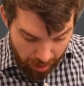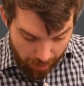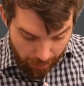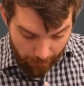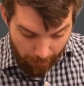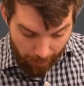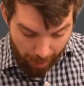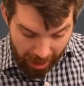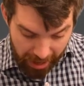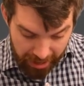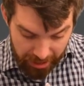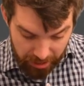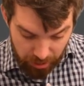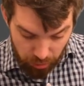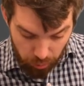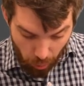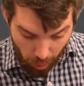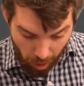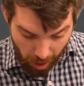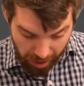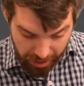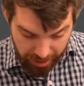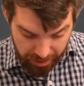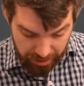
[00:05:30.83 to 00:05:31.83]
minus
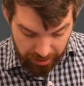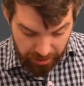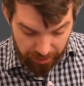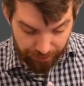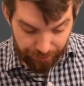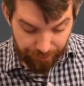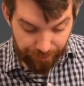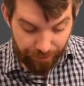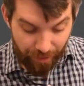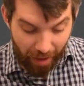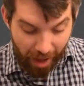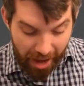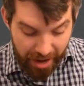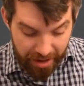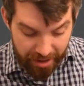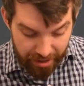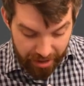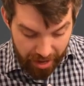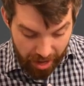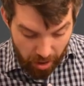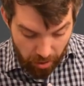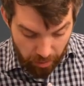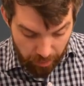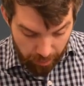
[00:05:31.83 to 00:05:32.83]
1 divided
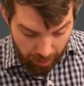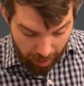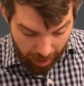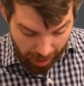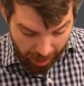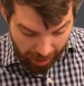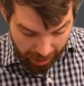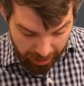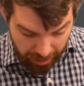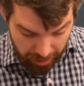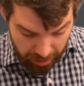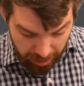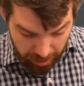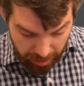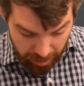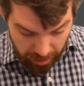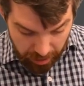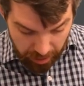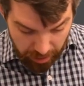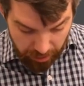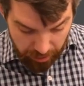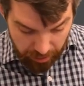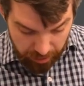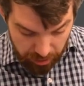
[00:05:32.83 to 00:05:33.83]
out by
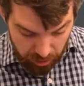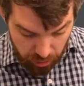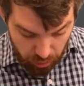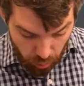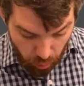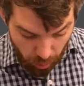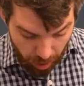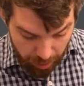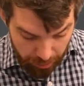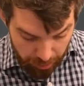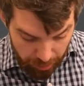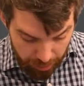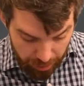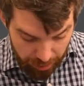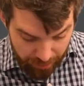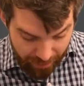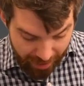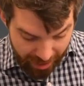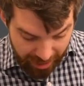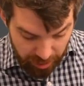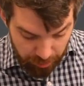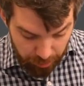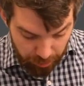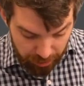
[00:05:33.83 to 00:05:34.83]
the square root of
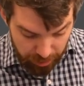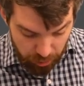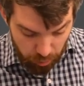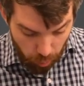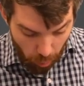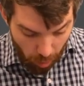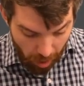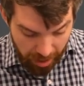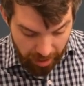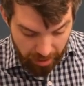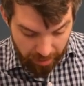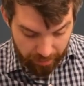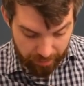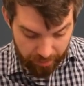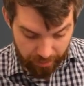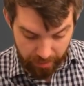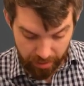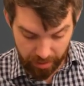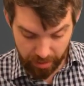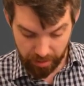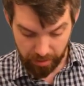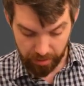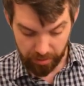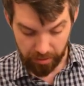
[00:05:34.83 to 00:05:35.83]
x plus 1.
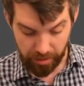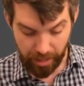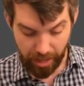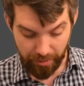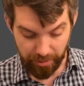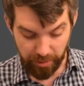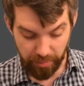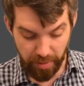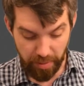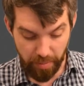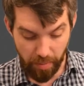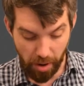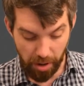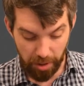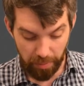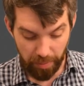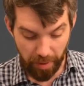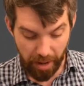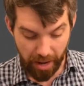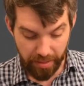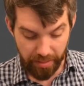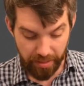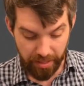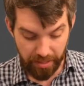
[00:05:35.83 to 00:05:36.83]
So that was me
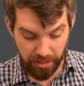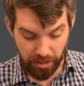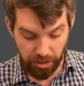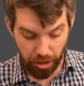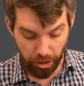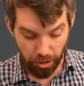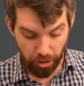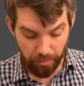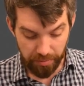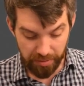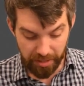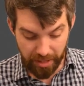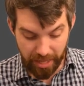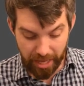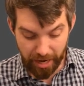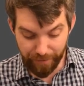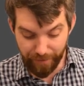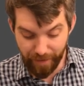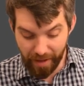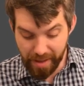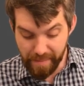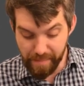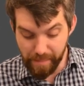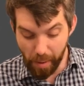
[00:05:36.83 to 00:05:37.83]
multiplying these terms. And then if
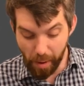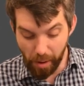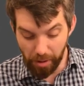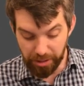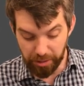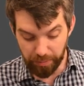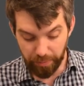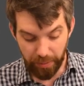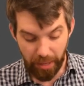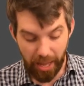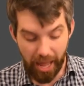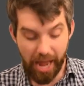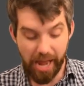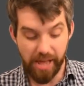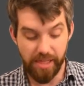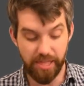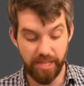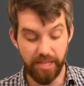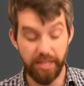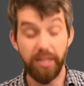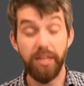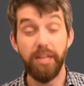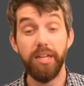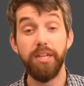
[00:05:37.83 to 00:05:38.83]
I multiply
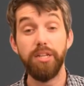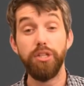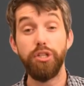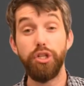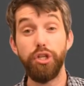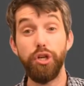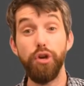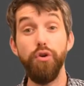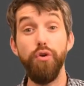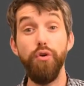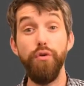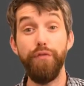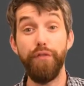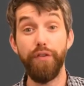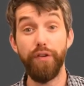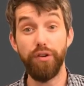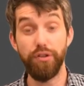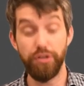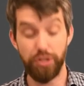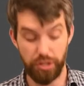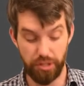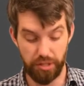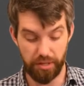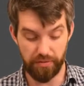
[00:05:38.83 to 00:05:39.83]
the two
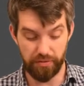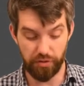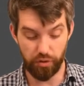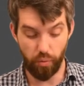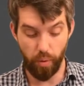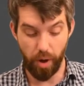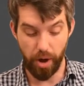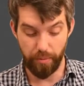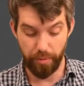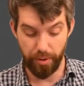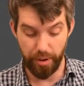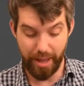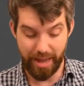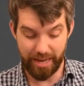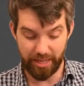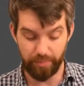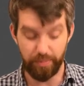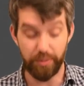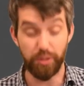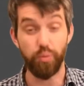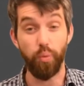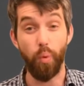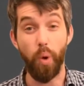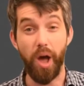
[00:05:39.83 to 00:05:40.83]
versions of square root x
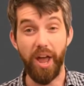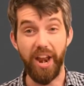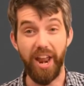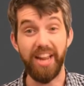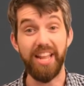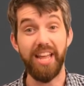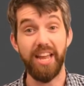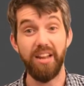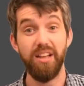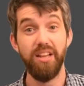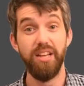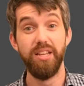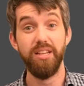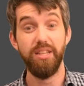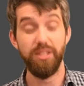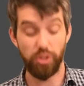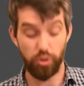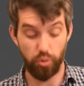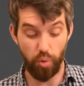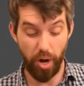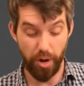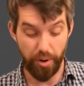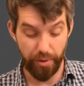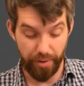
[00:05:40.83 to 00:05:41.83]
plus 1, I get
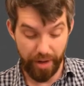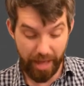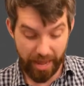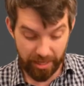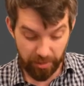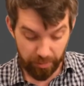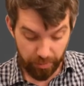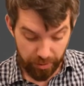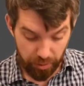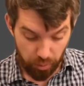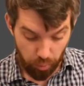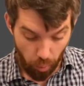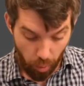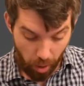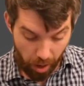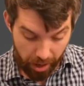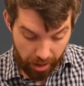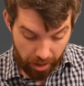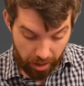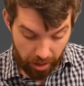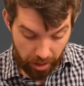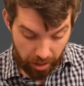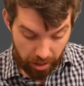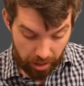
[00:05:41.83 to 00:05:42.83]
square root x plus
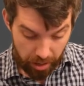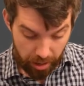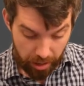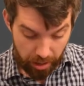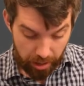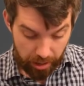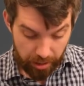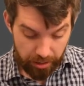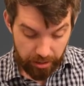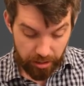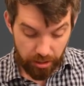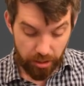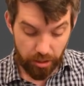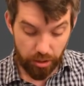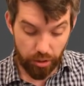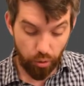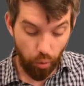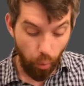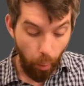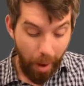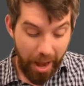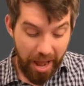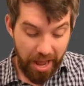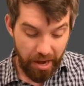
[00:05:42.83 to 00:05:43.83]
1
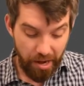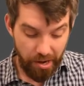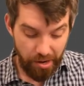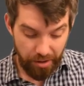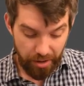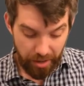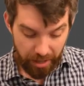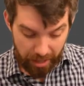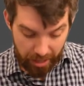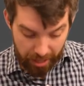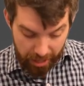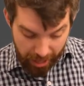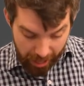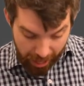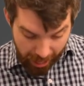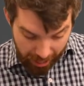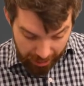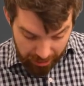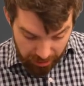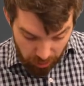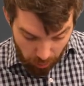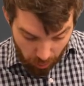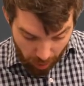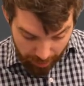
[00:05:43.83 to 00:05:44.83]
squared.
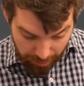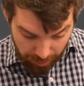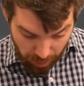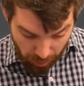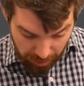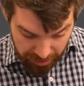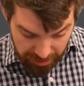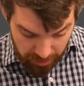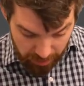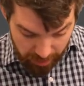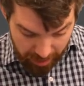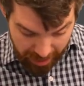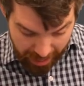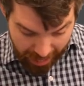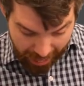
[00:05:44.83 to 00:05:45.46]
And so I'm going to be